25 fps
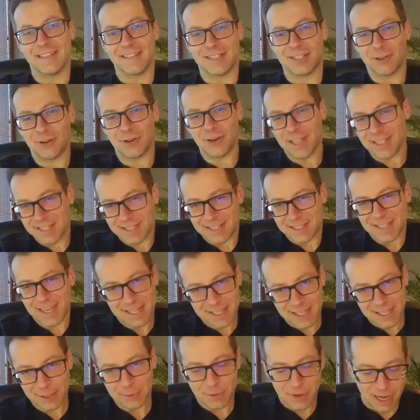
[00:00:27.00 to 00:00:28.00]
So let's
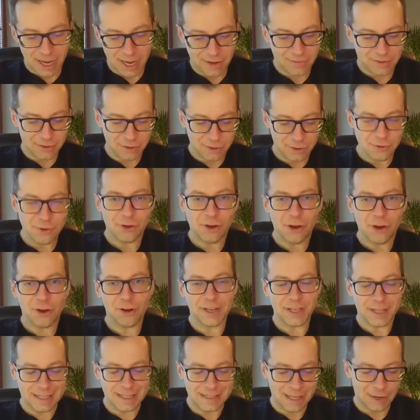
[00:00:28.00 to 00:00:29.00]
say that we have a new
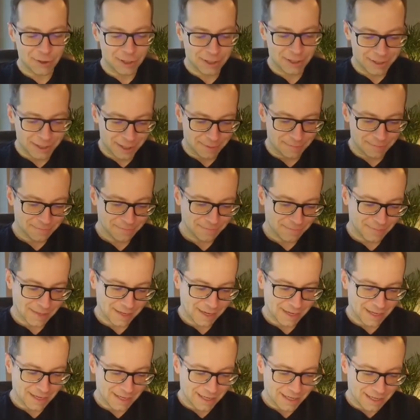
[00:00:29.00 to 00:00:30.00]
colleague in our team
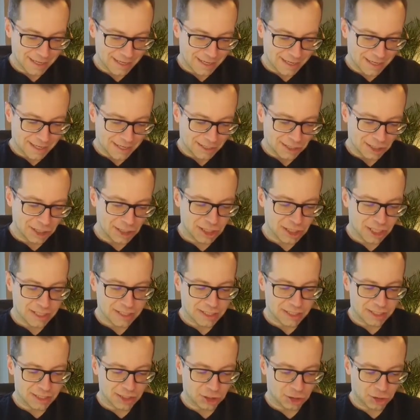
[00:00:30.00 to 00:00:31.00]
she
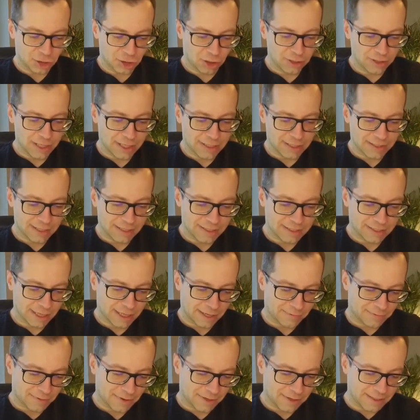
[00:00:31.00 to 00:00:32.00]
just joined us, it's
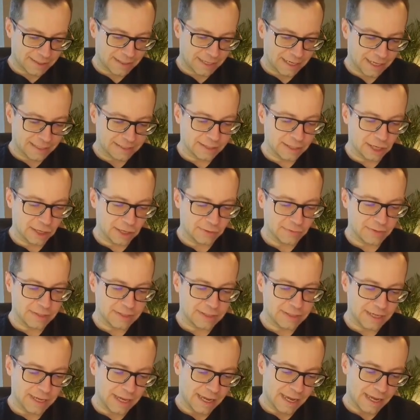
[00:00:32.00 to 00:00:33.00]
her first day in the
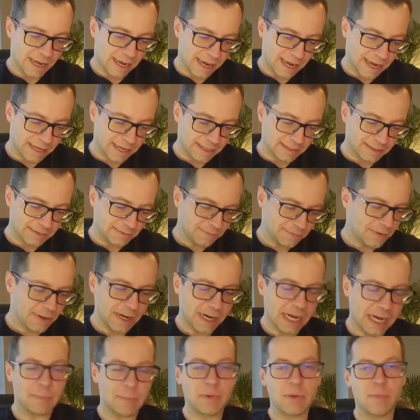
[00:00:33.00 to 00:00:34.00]
office and
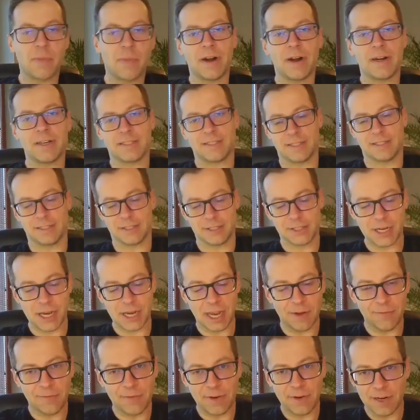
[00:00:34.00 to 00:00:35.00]
very happy person. She
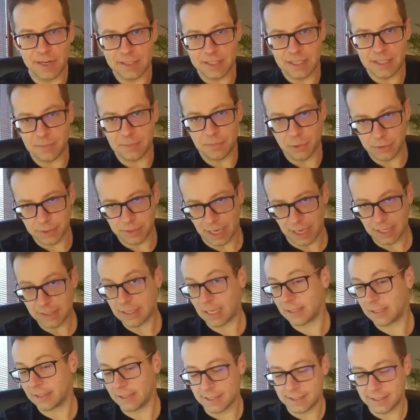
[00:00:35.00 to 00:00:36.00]
have very simple
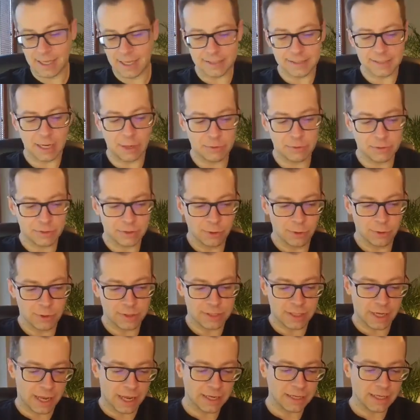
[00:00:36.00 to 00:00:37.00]
task, at least that's how it
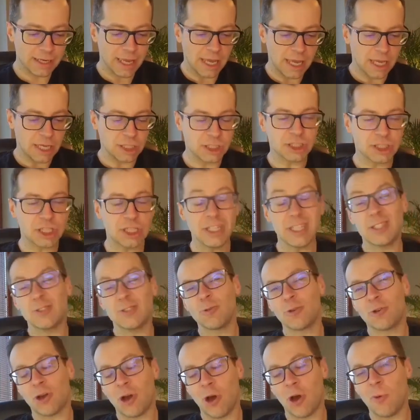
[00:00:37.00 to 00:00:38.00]
looks like. She
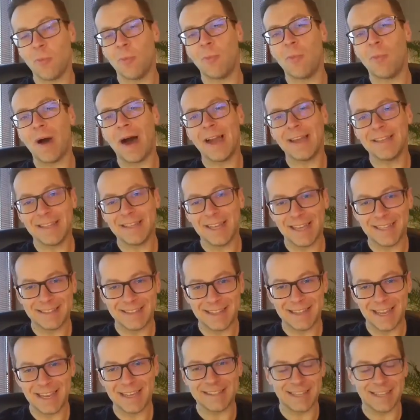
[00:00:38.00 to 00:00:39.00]
needs to combine a
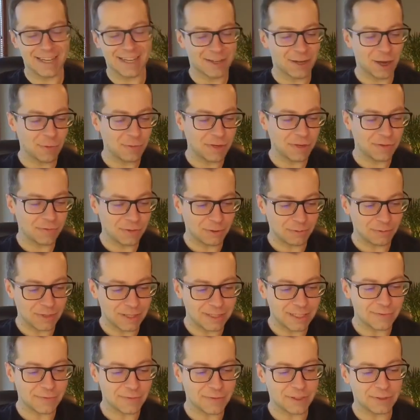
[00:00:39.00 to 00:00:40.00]
data coming from
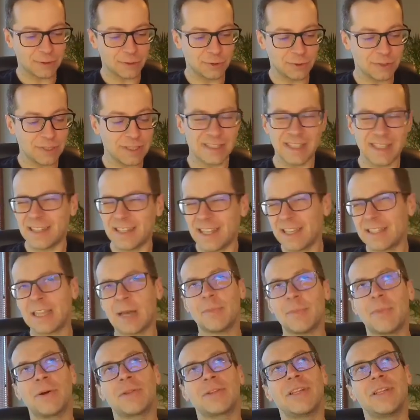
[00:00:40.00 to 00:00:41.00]
the different units, the
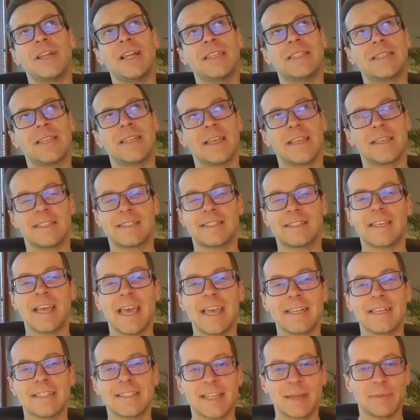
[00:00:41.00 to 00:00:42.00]
data about let's say
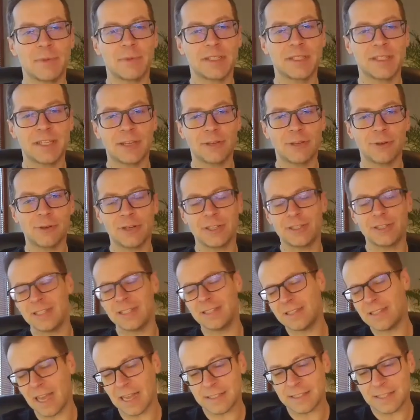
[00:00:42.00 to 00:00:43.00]
sales,
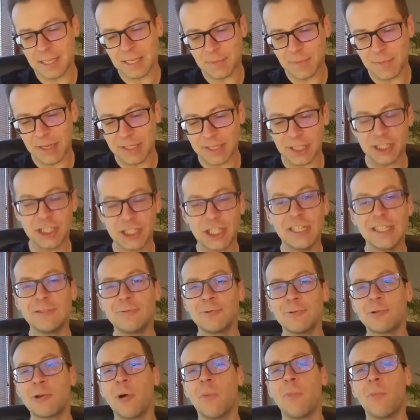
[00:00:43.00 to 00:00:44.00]
cybersecurity, doesn't matter. She
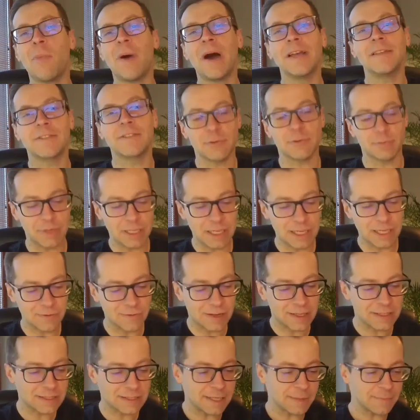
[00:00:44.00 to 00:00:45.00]
need to combine some
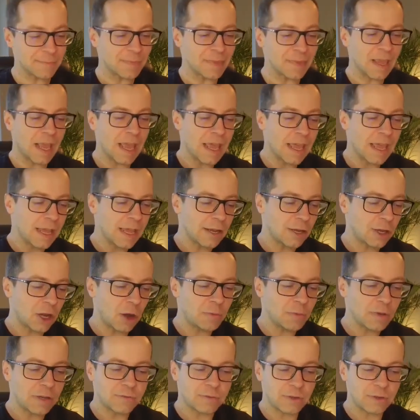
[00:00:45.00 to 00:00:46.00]
events
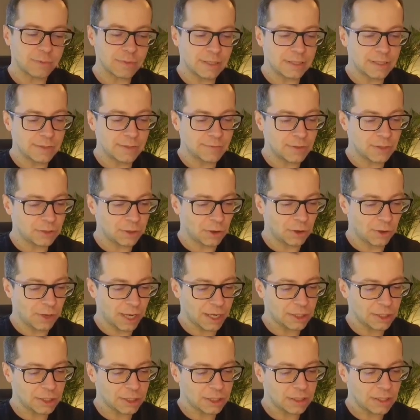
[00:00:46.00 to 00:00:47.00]
coming from the different
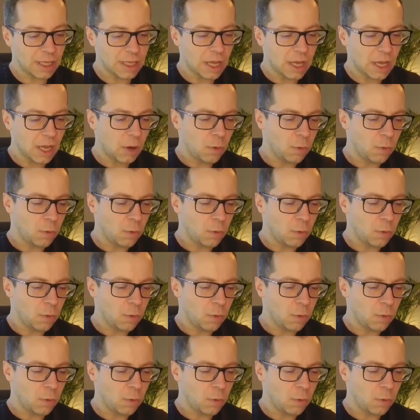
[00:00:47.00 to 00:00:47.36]
location.